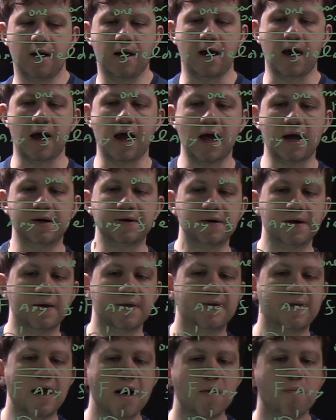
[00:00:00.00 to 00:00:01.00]
And
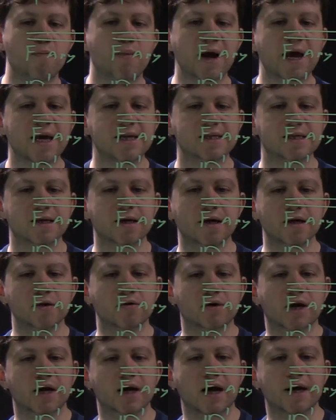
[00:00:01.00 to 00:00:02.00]
then basically you
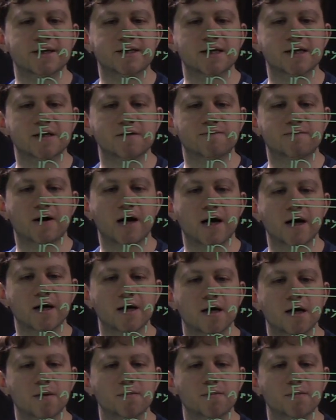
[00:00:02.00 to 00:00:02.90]
can identify